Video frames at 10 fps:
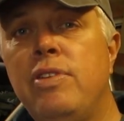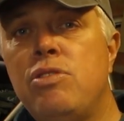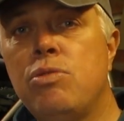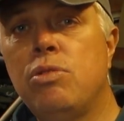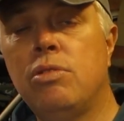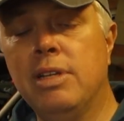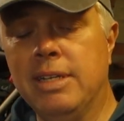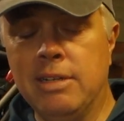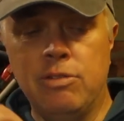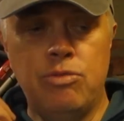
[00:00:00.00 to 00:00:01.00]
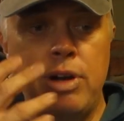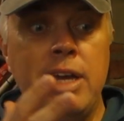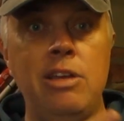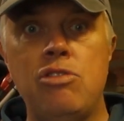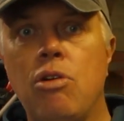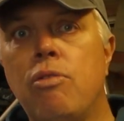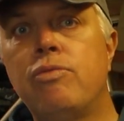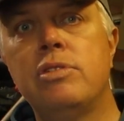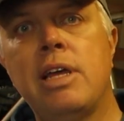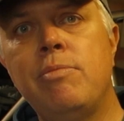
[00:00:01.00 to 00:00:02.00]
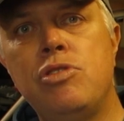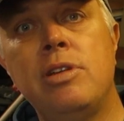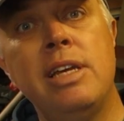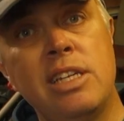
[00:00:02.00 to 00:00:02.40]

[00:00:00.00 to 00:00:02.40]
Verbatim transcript: visual range of reception?